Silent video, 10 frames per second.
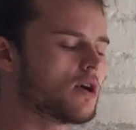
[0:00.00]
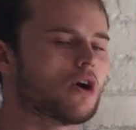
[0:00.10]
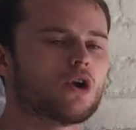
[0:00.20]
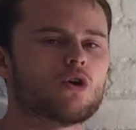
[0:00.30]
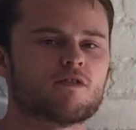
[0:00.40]

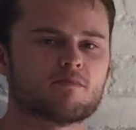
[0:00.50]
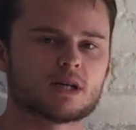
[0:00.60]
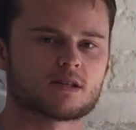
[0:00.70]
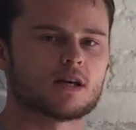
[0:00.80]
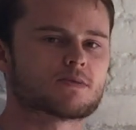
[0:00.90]
a lot of
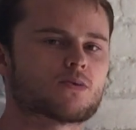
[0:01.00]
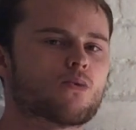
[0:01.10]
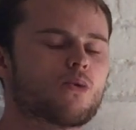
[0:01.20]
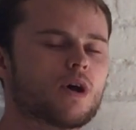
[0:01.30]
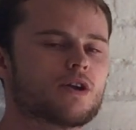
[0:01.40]
muscle ups
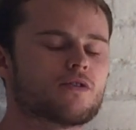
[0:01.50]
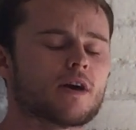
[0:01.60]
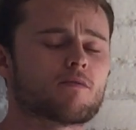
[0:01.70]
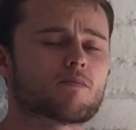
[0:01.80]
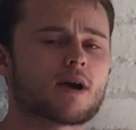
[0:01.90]
and you
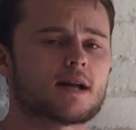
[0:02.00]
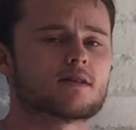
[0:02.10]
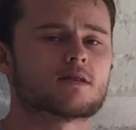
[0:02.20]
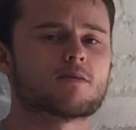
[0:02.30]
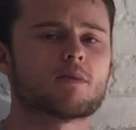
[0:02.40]
haven't
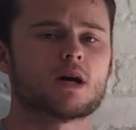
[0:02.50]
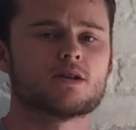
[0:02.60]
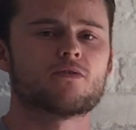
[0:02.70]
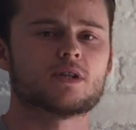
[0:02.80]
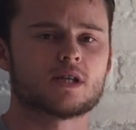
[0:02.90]
practiced them
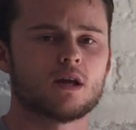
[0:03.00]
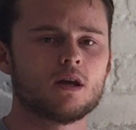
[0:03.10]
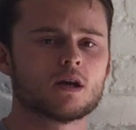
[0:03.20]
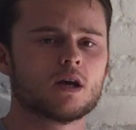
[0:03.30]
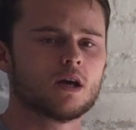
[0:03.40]
under
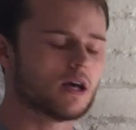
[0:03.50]
fatigue,